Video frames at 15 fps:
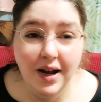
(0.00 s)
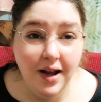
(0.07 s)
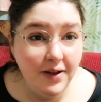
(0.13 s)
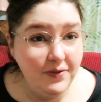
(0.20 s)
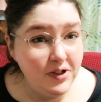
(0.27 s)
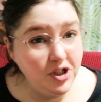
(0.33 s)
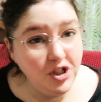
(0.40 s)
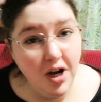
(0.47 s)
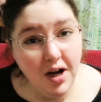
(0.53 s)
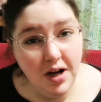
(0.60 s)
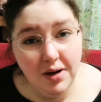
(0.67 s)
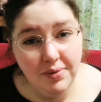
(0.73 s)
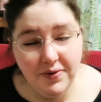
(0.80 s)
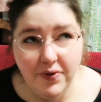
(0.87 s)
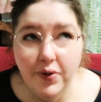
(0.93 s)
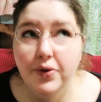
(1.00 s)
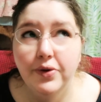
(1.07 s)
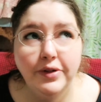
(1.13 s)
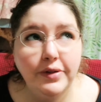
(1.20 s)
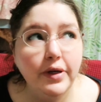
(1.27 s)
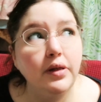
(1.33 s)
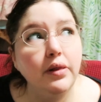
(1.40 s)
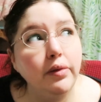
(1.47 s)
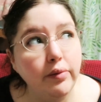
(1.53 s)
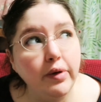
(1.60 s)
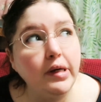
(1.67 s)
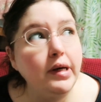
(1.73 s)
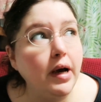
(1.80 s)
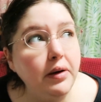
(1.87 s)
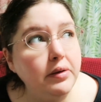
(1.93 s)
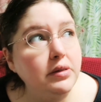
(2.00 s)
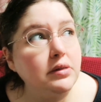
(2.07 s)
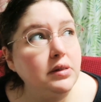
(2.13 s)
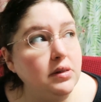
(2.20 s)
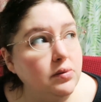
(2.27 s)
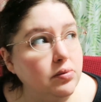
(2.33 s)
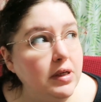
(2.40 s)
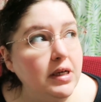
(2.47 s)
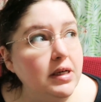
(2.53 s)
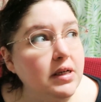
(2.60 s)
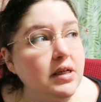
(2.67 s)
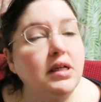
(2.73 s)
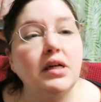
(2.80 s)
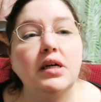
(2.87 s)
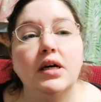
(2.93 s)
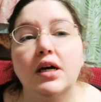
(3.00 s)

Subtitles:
that I have a job, even though it's like 3 hours a week,